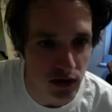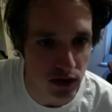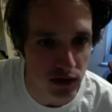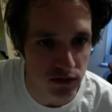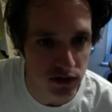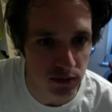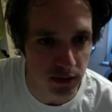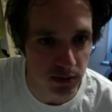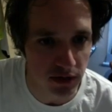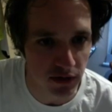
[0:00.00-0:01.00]
And some
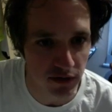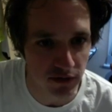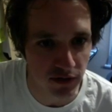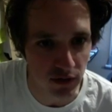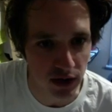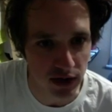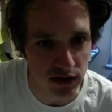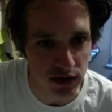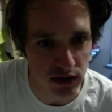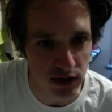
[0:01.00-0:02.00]
people don't have phone
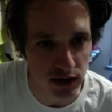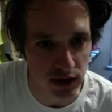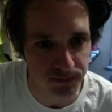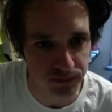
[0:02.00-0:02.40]
lines these days.